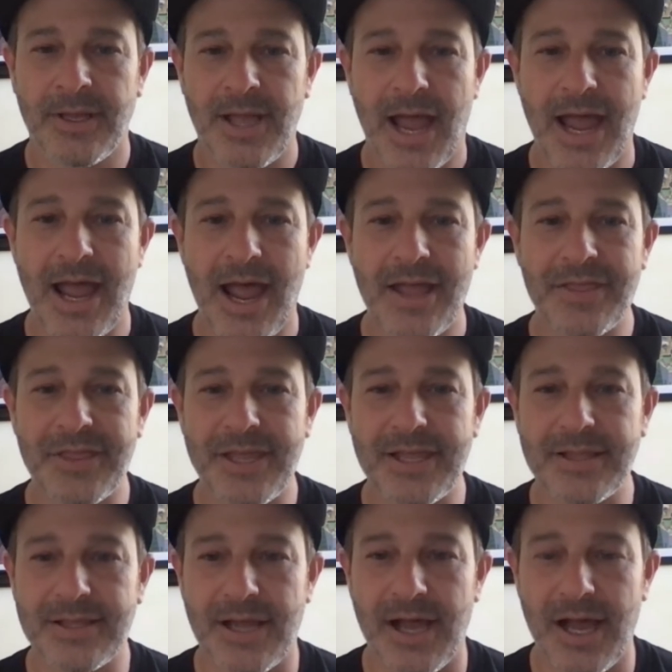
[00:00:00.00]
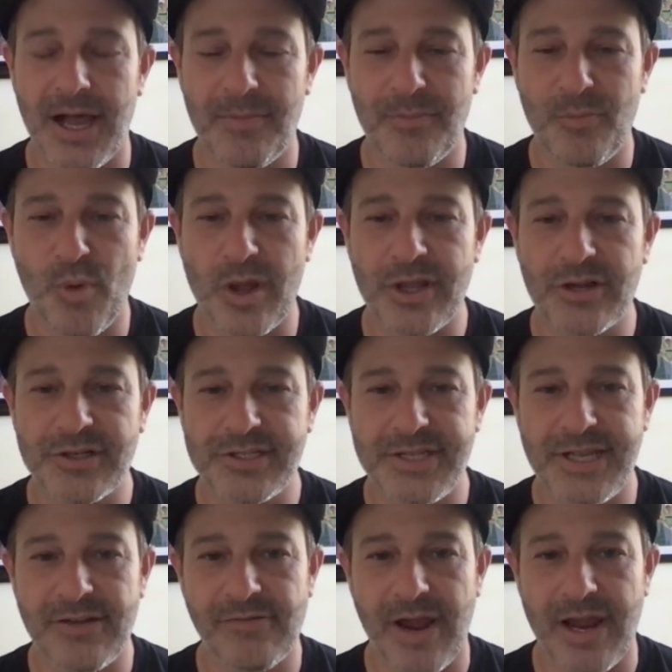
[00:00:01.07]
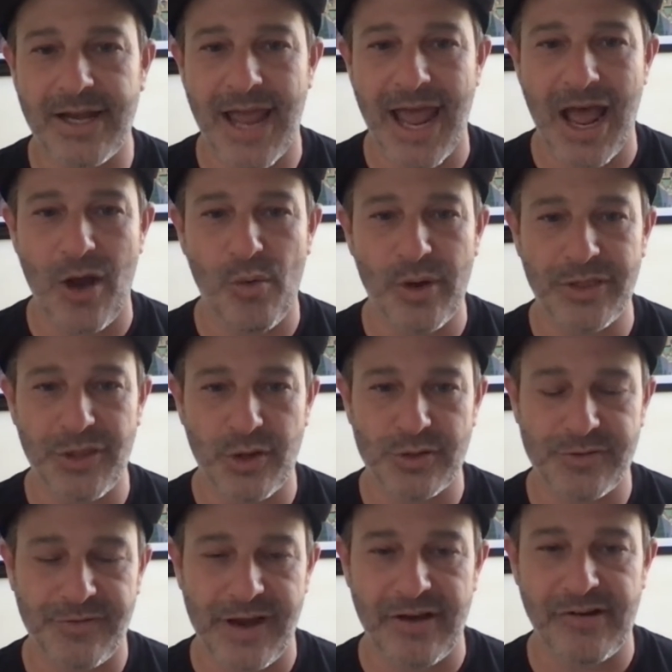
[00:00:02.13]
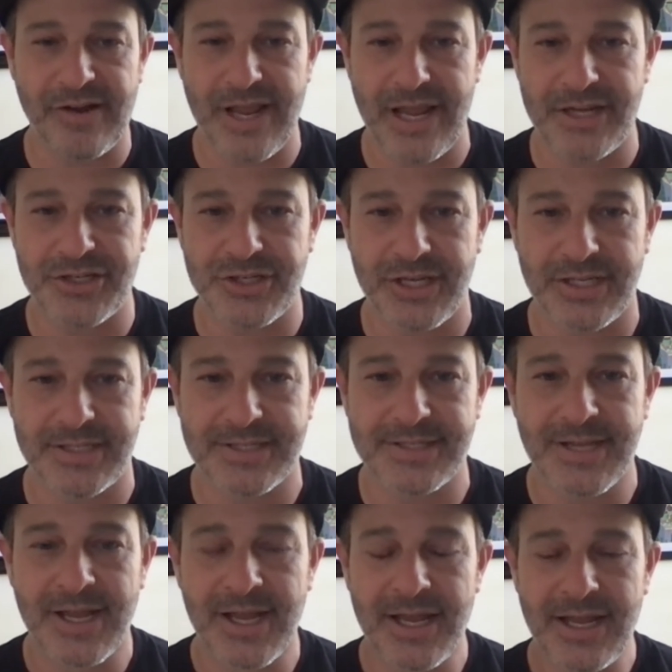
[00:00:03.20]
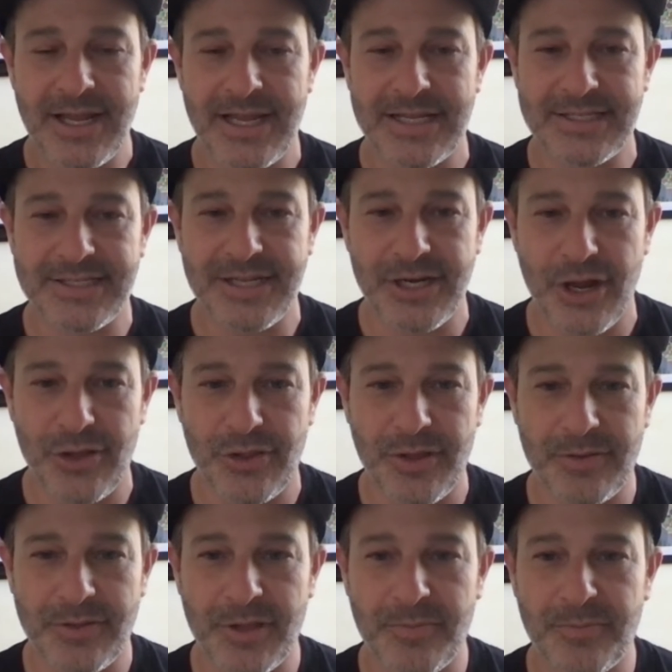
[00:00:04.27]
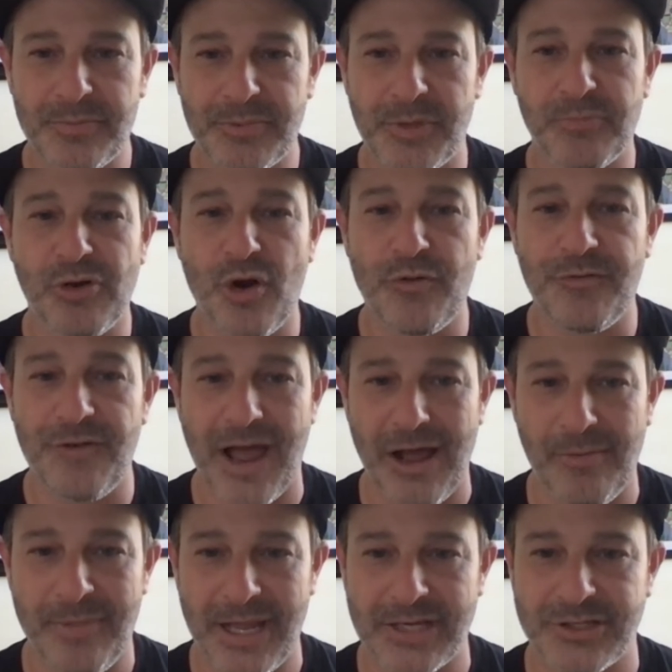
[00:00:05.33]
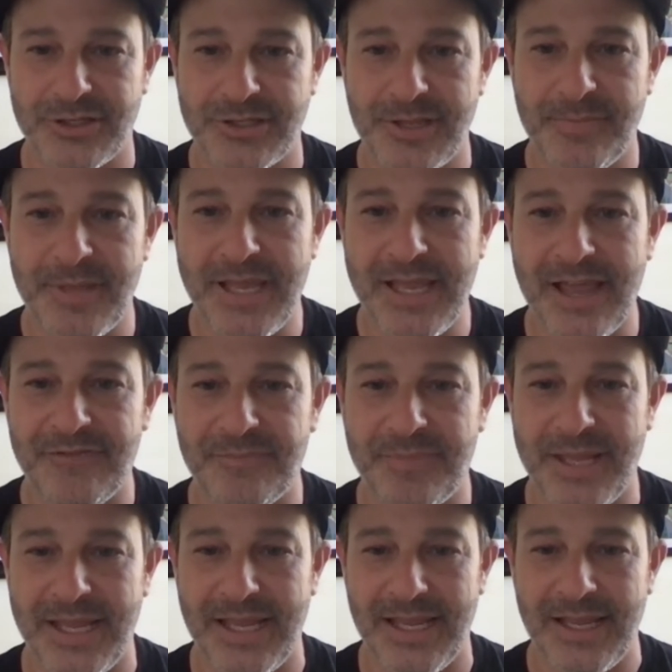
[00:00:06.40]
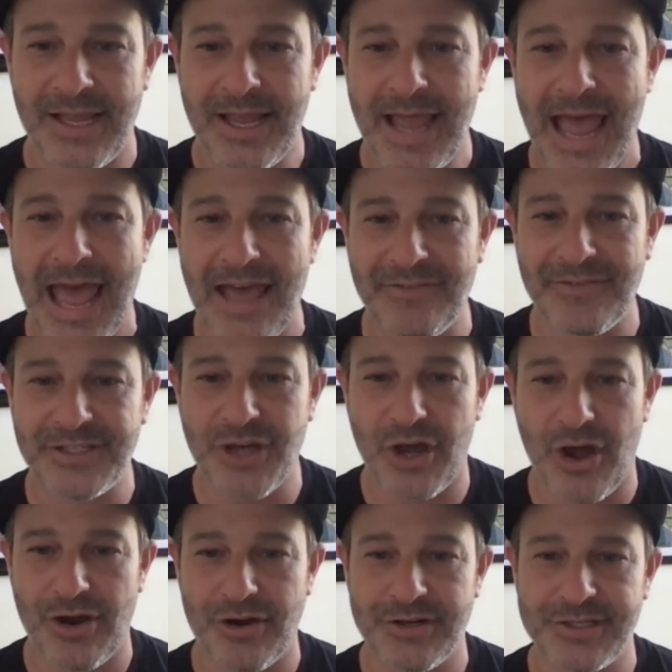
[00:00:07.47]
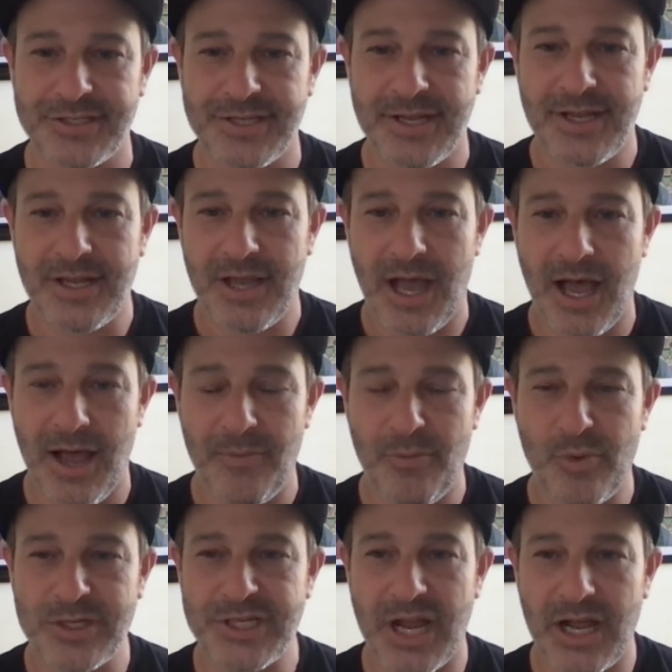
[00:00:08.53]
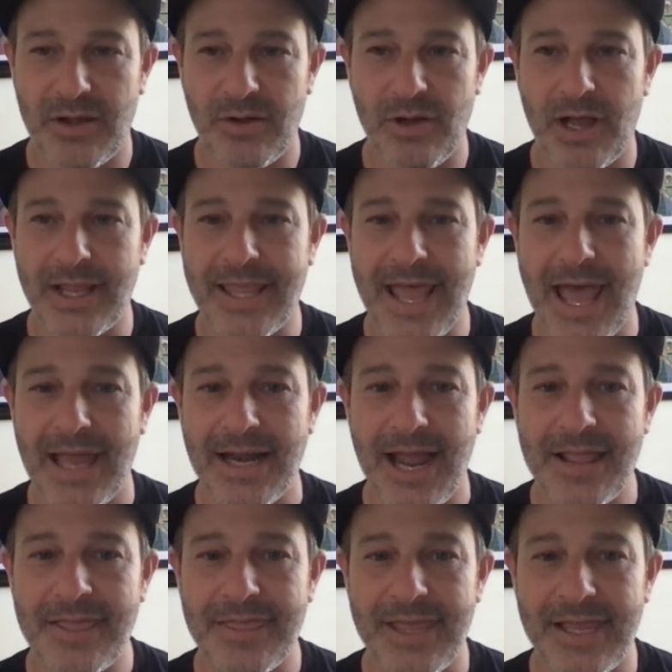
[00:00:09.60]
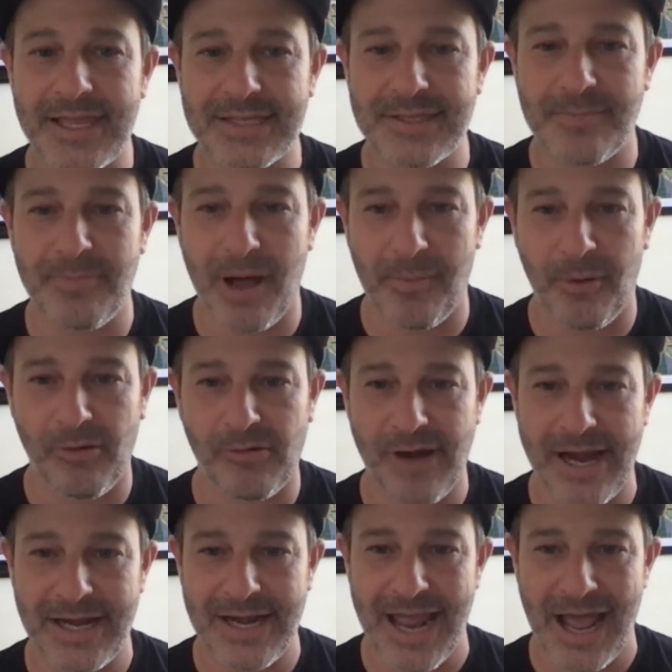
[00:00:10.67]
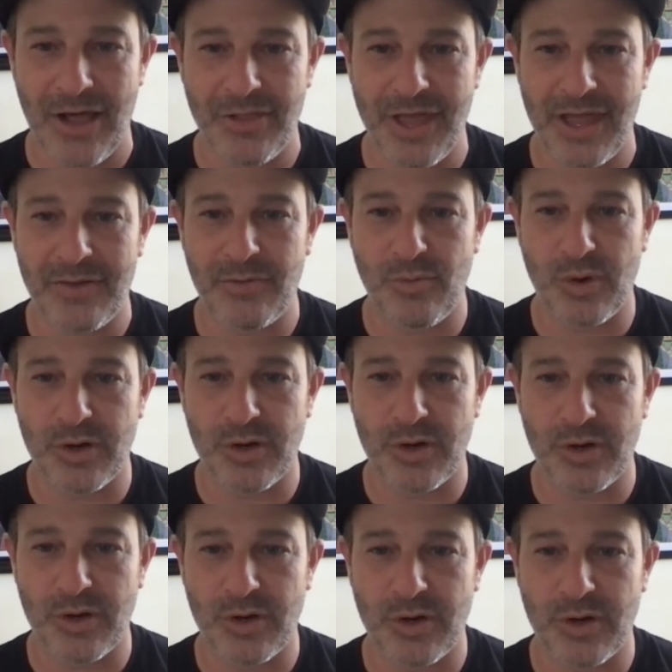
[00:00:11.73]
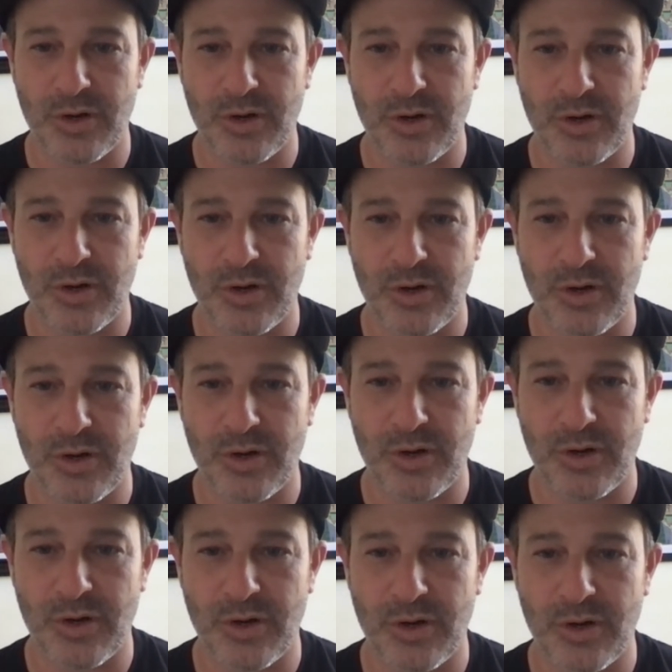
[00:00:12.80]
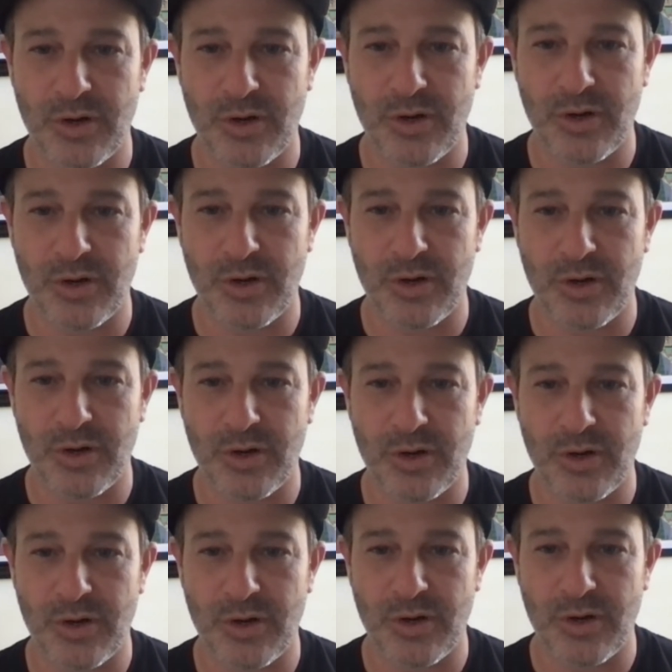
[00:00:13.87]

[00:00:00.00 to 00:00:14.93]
I think what you're seeing right now with those variations is, the profile pictures, the PFP avatars, which again I think is a bubble right now that we're going to see people utilizing them